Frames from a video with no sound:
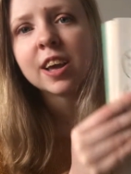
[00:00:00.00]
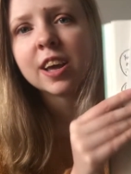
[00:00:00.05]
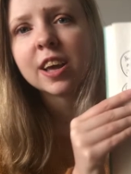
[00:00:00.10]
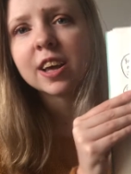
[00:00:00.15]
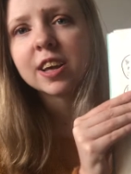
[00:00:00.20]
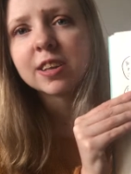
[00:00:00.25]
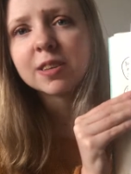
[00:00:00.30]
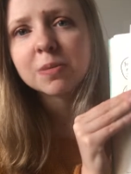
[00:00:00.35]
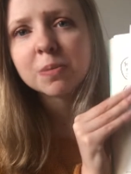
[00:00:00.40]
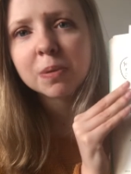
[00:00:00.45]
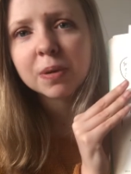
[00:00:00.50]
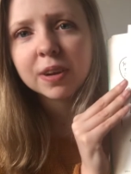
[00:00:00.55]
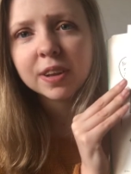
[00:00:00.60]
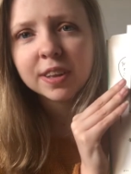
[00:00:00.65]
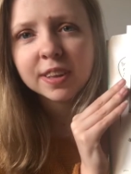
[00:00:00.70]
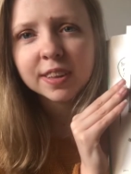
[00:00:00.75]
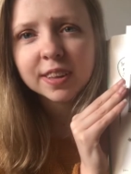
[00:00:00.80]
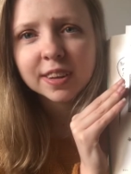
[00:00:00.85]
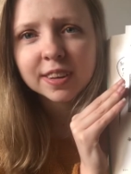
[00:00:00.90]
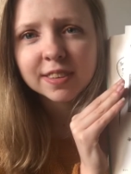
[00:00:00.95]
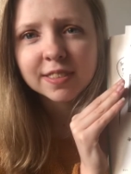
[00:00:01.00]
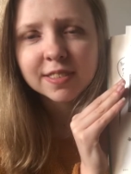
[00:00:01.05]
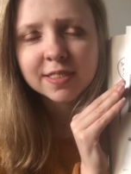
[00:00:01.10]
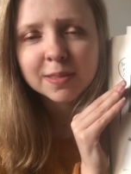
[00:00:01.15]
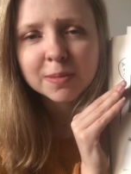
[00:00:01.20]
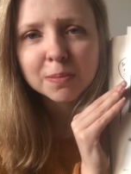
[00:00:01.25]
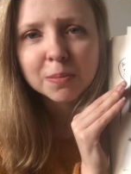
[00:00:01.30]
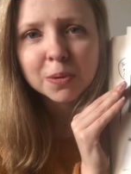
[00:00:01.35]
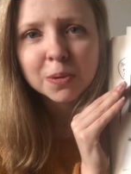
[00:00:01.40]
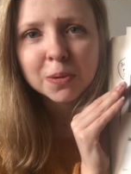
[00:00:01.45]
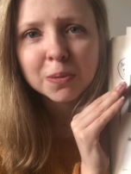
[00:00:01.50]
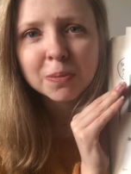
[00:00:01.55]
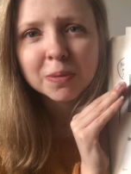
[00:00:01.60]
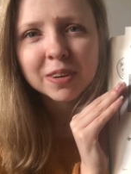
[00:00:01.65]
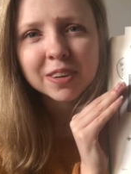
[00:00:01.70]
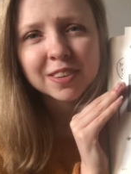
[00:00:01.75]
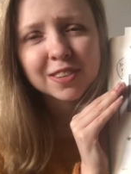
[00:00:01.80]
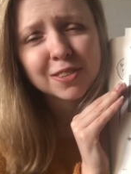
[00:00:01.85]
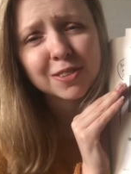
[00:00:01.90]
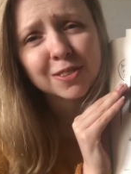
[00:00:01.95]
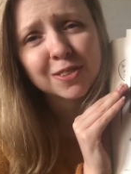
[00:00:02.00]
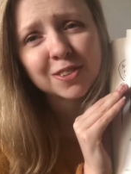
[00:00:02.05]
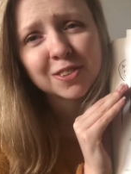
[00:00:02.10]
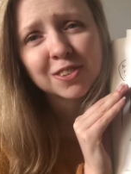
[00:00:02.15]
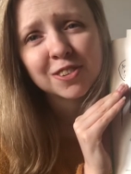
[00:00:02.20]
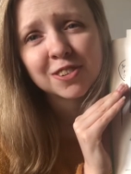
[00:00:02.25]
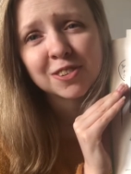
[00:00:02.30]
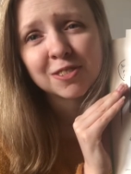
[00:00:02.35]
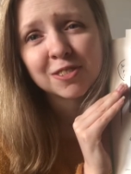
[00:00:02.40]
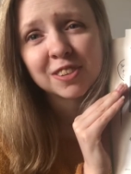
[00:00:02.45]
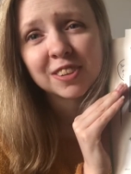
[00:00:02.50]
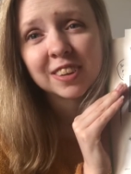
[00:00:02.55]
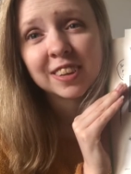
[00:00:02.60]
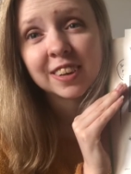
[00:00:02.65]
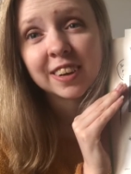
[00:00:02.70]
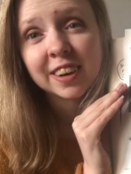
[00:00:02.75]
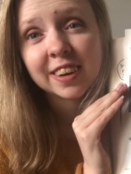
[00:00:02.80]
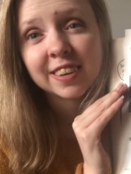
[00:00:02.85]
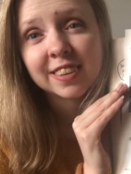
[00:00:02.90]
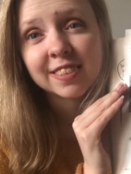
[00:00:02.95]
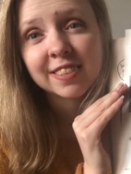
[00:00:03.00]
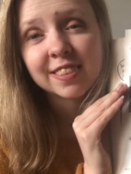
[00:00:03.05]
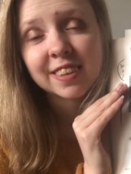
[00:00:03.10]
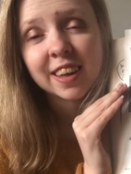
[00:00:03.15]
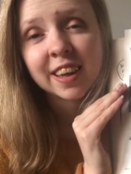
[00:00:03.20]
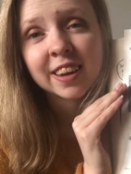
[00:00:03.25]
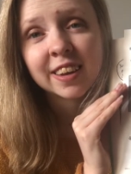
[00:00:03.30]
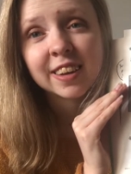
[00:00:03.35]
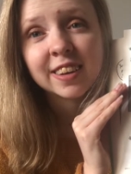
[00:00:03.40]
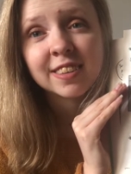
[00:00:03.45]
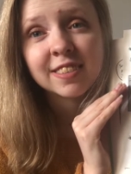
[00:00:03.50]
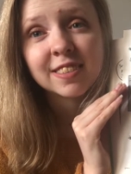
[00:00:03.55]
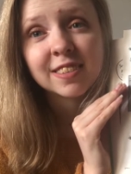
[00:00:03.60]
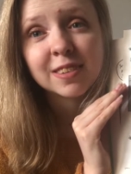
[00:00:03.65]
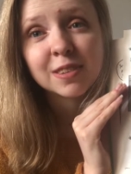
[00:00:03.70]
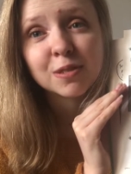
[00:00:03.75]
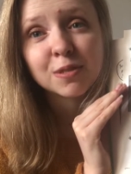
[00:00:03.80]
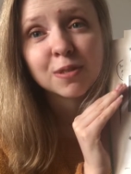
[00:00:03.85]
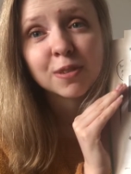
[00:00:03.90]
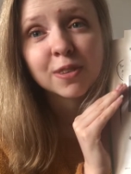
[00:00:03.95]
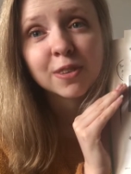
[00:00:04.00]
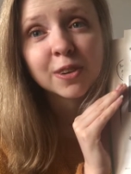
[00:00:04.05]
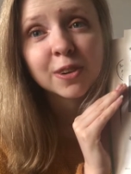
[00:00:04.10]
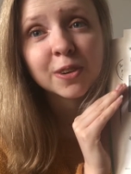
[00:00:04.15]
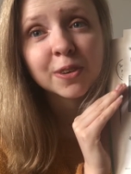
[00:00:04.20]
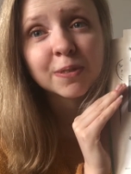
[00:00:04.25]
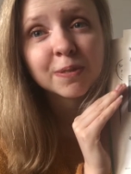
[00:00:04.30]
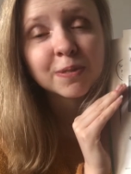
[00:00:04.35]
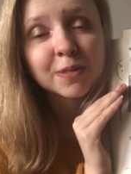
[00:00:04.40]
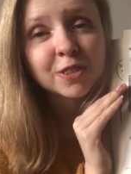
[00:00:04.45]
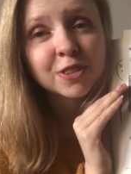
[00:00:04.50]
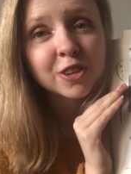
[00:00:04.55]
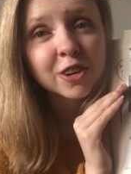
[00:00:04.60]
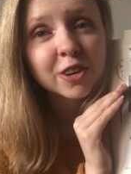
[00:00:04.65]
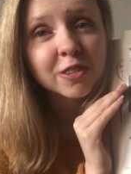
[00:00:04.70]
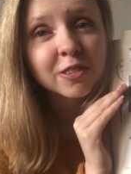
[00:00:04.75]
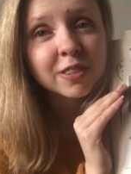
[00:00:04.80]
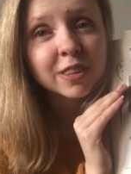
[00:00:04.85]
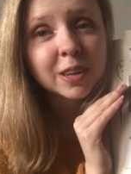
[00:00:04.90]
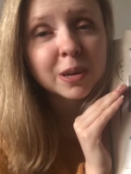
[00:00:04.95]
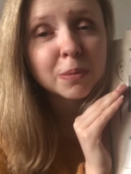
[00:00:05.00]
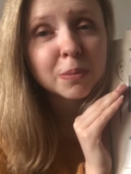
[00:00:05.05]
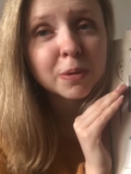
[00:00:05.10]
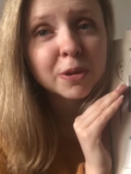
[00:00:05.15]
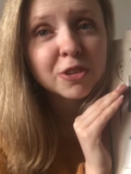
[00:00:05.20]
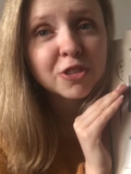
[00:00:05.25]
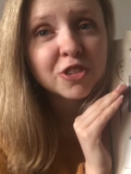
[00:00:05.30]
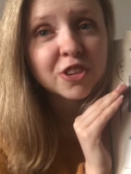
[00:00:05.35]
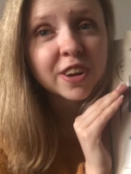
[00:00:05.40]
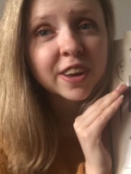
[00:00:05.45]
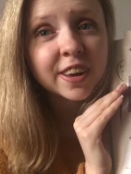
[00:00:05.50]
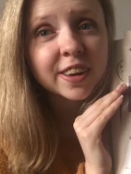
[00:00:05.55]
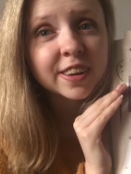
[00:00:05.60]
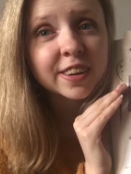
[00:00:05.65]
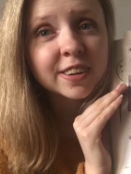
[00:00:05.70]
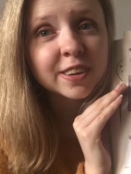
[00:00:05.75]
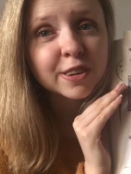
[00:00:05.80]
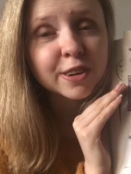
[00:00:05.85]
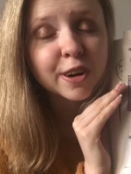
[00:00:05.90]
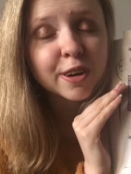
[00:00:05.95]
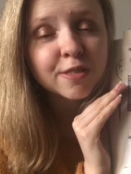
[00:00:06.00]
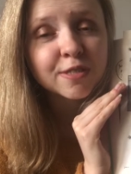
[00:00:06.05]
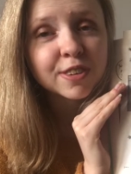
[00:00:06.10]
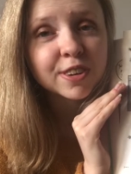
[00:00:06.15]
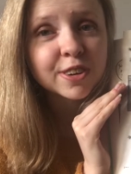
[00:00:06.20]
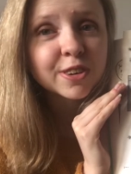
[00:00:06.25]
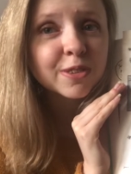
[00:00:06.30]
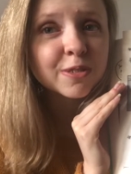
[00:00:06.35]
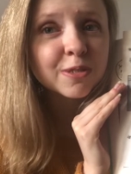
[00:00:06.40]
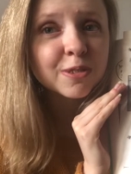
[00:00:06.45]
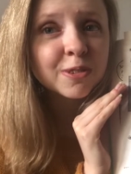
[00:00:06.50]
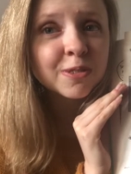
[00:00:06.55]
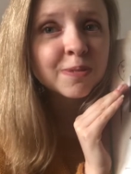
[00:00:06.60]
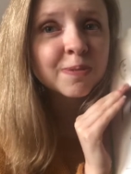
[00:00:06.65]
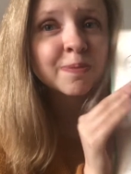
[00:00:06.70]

it's pretty like simple, but it's also just really nice and easy to follow, which I really appreciate in a graphic novel.